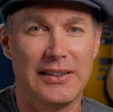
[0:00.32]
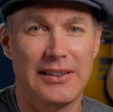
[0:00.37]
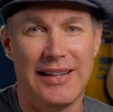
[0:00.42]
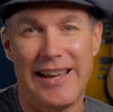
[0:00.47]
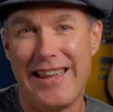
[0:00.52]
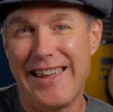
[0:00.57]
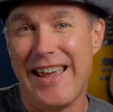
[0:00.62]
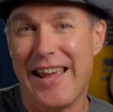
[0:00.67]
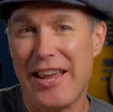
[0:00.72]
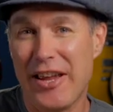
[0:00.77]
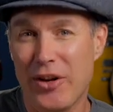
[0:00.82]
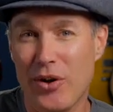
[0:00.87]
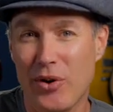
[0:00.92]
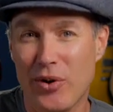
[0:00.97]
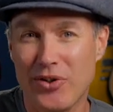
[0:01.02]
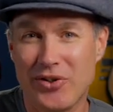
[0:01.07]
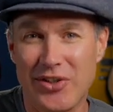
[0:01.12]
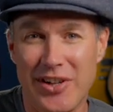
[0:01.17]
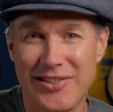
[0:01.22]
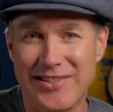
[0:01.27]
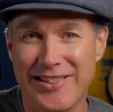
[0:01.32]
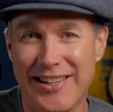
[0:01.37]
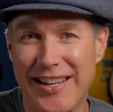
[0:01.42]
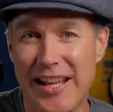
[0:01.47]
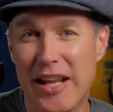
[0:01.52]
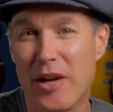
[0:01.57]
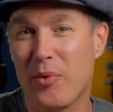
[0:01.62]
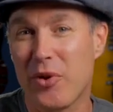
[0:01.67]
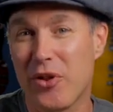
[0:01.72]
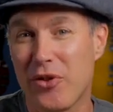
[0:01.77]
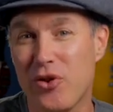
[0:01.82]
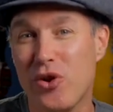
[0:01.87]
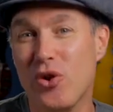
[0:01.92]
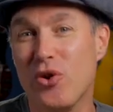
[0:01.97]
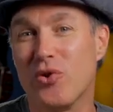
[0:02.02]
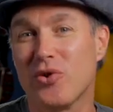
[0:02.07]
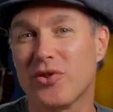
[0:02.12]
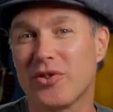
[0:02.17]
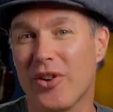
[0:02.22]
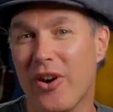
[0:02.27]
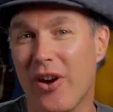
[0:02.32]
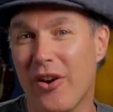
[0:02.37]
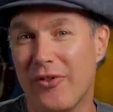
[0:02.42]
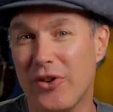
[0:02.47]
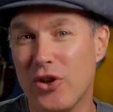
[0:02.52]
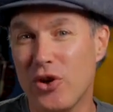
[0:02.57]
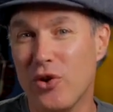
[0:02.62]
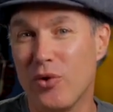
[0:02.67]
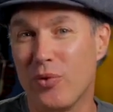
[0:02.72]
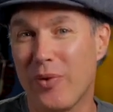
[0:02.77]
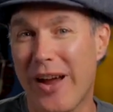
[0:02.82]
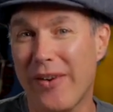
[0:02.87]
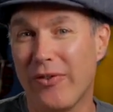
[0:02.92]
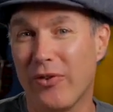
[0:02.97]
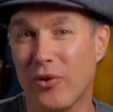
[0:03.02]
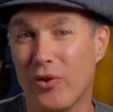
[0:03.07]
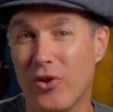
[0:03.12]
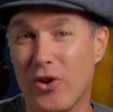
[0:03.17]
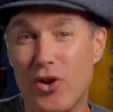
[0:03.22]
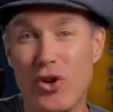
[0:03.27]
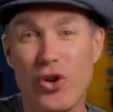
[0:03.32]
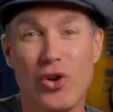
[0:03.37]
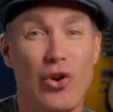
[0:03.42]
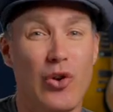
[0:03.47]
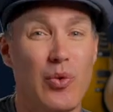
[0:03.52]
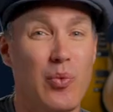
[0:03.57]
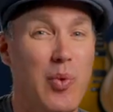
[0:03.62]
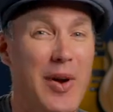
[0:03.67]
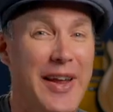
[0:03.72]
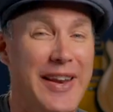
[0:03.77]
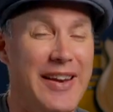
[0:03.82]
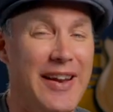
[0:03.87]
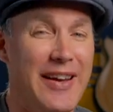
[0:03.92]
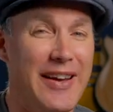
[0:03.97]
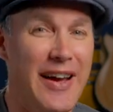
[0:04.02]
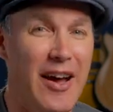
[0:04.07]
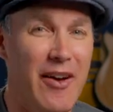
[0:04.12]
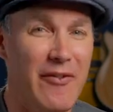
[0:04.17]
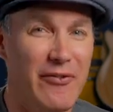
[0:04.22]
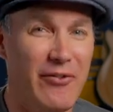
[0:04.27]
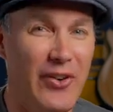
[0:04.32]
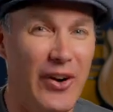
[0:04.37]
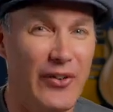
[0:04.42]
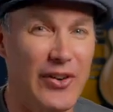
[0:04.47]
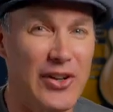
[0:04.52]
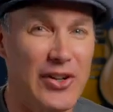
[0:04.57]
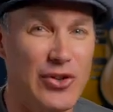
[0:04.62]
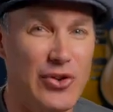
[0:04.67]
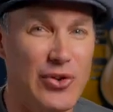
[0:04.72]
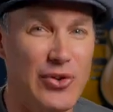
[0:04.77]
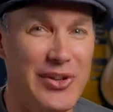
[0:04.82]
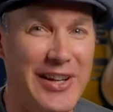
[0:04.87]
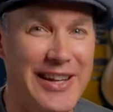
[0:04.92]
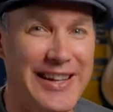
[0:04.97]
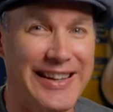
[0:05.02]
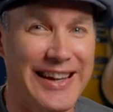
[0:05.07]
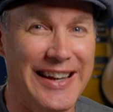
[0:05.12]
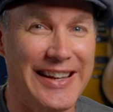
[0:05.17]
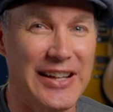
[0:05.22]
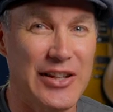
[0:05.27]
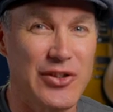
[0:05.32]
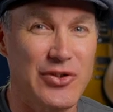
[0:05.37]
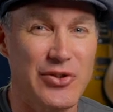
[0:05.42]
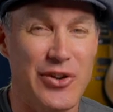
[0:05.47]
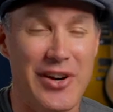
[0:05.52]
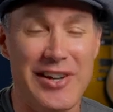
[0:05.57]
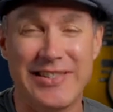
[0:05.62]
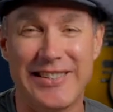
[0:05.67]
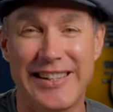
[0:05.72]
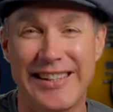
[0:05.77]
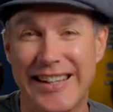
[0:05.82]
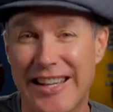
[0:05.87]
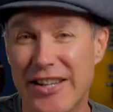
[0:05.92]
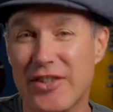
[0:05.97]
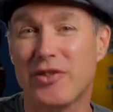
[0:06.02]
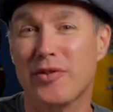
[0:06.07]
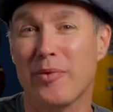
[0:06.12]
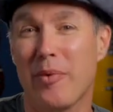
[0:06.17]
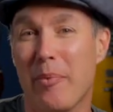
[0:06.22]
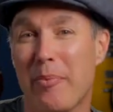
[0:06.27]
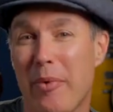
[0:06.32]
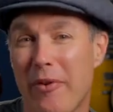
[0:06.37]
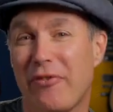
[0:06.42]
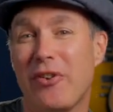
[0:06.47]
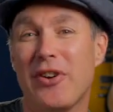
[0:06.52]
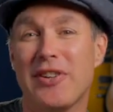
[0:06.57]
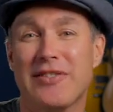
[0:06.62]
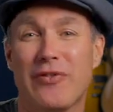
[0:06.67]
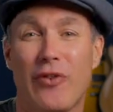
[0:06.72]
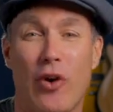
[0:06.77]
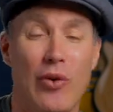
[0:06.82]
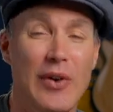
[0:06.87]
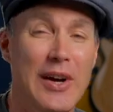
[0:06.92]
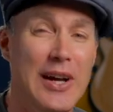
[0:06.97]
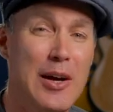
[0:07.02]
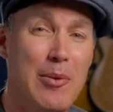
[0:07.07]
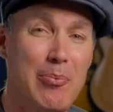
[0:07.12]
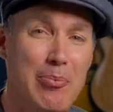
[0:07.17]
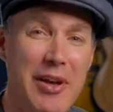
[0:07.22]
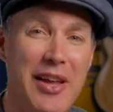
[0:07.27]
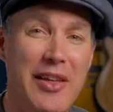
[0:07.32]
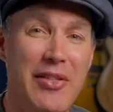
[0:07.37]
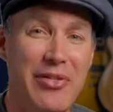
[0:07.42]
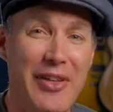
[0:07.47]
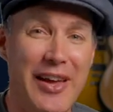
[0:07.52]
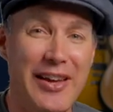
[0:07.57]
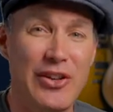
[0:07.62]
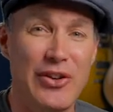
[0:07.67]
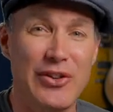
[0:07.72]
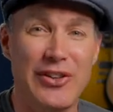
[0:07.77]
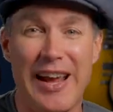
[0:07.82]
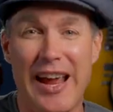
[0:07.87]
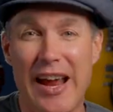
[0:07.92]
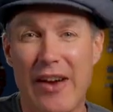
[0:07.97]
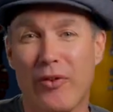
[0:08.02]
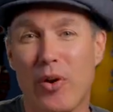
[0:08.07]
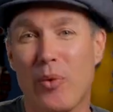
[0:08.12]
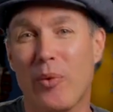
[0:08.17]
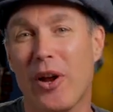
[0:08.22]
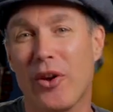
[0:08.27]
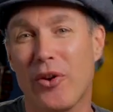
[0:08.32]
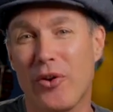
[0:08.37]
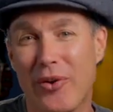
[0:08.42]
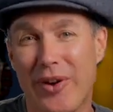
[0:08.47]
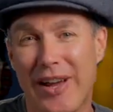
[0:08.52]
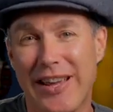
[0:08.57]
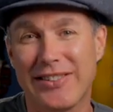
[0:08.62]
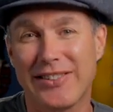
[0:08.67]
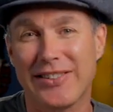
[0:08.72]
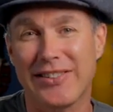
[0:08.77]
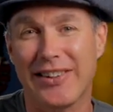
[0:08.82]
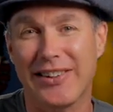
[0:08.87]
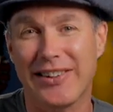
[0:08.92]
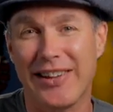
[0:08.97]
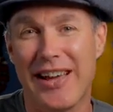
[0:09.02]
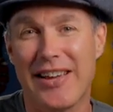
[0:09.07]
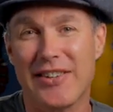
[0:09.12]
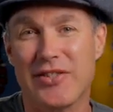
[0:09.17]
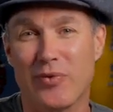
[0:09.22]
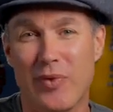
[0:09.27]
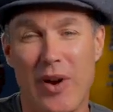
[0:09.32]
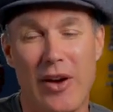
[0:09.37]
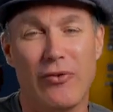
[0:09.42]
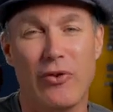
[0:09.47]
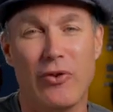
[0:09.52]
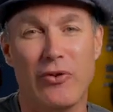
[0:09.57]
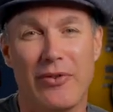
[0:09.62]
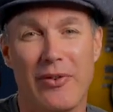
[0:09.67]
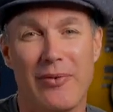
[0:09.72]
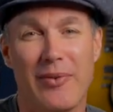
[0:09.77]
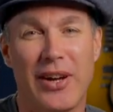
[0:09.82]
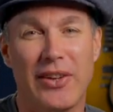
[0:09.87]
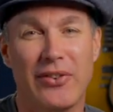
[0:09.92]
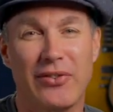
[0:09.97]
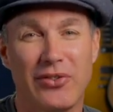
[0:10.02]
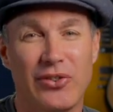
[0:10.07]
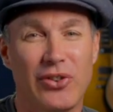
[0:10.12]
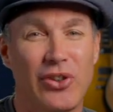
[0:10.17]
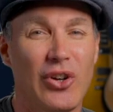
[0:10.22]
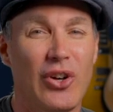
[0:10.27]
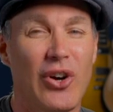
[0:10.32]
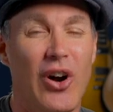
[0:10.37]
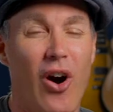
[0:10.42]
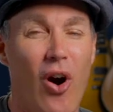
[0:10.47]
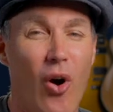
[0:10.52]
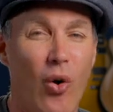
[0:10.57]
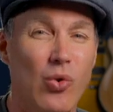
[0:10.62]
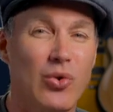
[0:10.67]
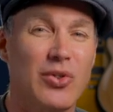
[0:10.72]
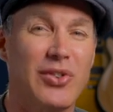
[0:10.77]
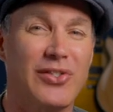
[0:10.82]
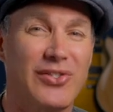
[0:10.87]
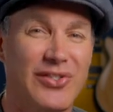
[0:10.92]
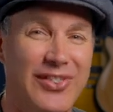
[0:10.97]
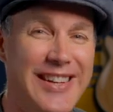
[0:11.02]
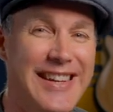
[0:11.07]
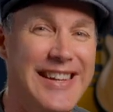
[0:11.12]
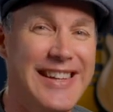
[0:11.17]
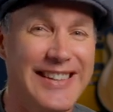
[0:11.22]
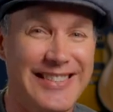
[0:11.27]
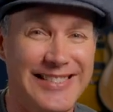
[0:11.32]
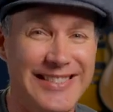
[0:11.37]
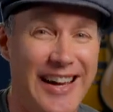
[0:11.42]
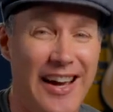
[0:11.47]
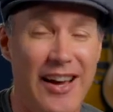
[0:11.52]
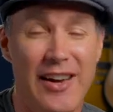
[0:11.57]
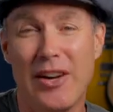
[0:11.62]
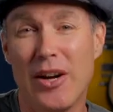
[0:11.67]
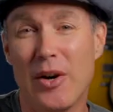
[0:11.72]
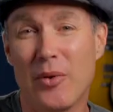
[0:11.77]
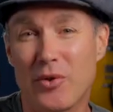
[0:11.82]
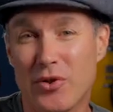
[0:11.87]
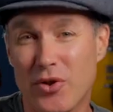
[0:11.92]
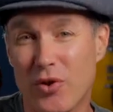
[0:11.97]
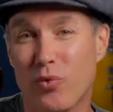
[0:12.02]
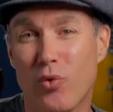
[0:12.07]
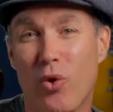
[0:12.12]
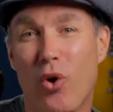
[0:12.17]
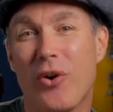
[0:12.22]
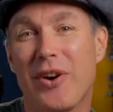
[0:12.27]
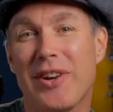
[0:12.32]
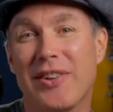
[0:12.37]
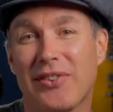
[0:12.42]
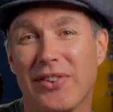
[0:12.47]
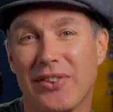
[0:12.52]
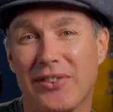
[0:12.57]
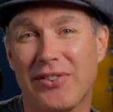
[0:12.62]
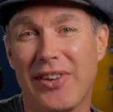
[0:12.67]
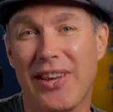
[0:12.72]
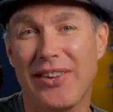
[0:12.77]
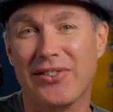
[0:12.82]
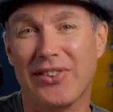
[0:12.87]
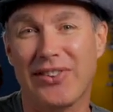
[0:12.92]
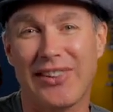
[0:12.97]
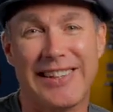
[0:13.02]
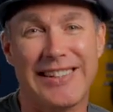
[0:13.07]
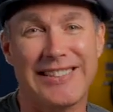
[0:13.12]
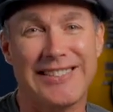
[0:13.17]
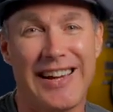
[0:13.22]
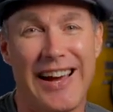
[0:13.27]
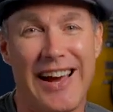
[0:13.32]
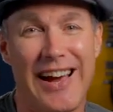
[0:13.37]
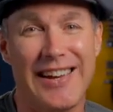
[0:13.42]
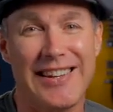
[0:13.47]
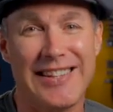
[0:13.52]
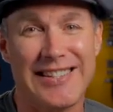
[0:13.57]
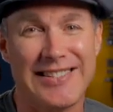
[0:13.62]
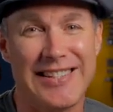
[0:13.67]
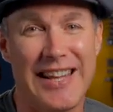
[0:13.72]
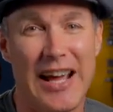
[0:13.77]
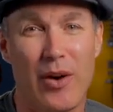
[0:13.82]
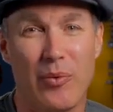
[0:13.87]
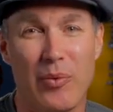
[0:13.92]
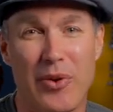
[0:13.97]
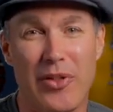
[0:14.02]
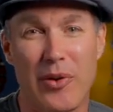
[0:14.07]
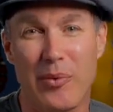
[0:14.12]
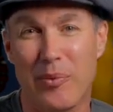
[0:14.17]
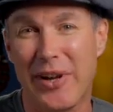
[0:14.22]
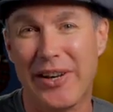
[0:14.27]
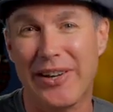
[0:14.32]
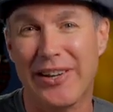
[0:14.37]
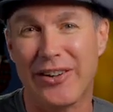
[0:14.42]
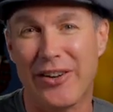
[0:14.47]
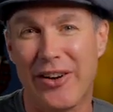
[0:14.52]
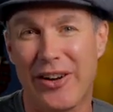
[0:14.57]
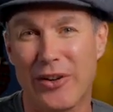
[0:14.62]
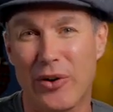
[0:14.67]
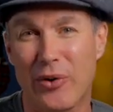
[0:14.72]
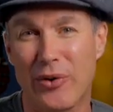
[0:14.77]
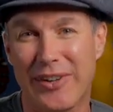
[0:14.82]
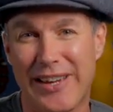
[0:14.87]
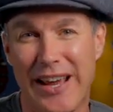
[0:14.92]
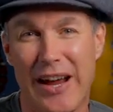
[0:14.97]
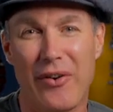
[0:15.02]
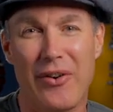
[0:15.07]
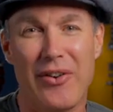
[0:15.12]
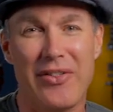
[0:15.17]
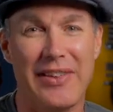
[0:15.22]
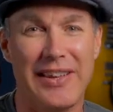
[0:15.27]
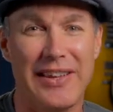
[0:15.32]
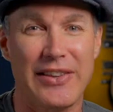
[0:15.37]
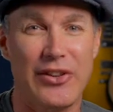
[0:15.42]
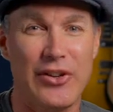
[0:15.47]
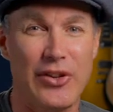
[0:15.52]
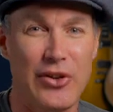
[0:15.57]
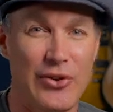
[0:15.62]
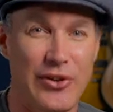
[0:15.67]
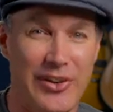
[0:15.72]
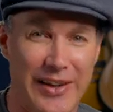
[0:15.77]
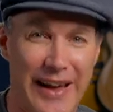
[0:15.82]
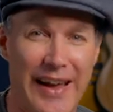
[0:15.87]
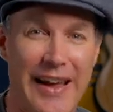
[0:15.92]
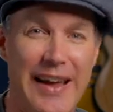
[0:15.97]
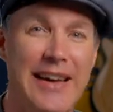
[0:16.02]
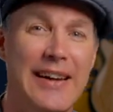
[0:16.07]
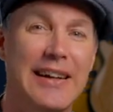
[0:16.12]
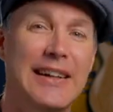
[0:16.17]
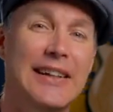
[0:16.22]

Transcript: Hey, how you doing? Justin here with news of a new raffle. You could win a very unique and interesting instrument. But first of all, big thank you to everyone who entered the last raffle for my Sir Alt T guitar. It was a roaring success and the guitar is now with the winner, a guy called Gareth in the UK.